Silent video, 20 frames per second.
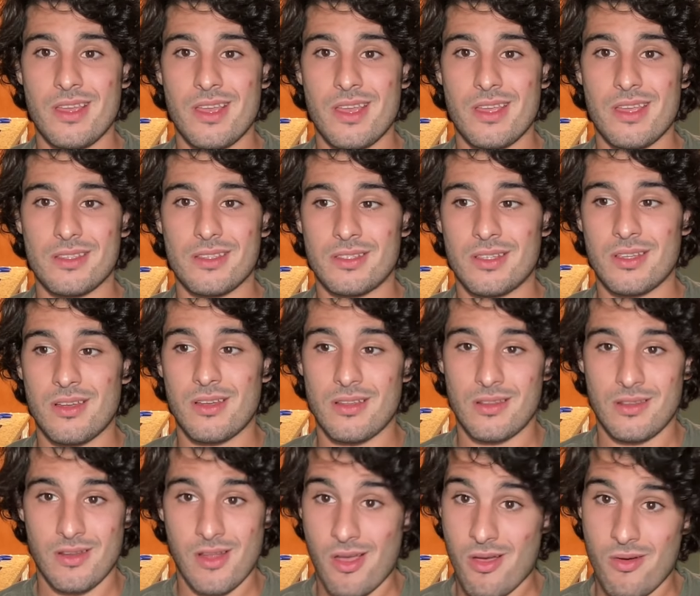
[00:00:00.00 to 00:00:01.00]
has
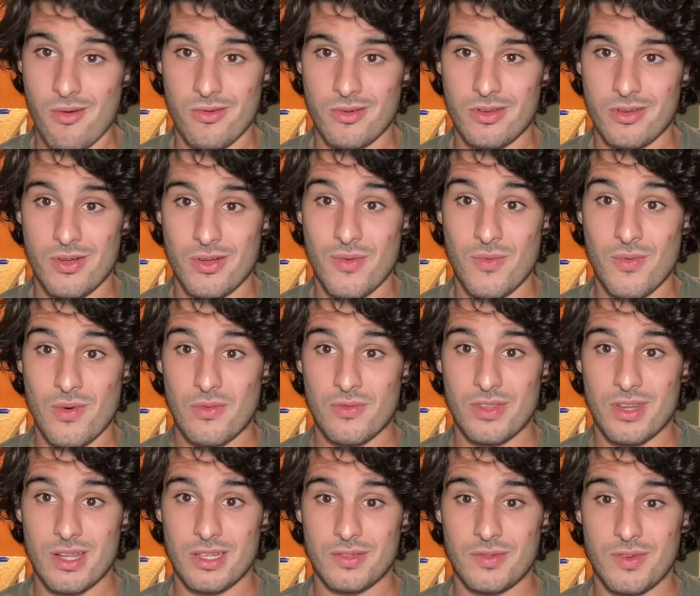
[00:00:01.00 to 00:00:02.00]
owed to him over
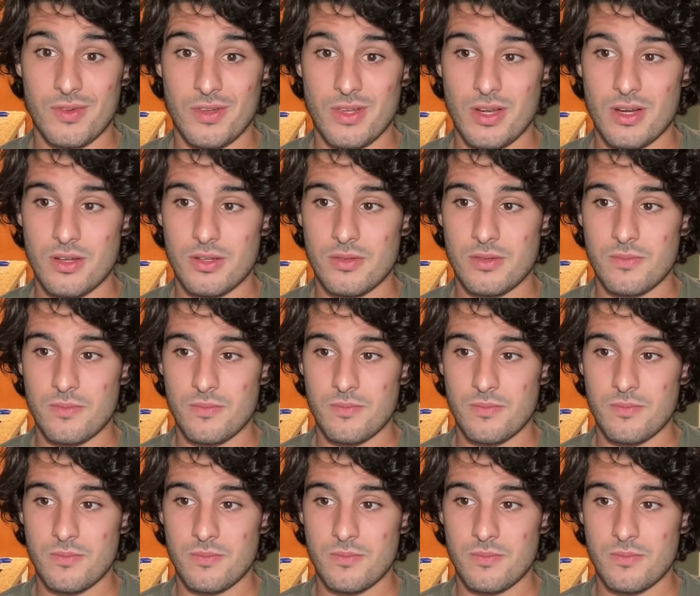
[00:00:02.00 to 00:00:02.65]
the next few years.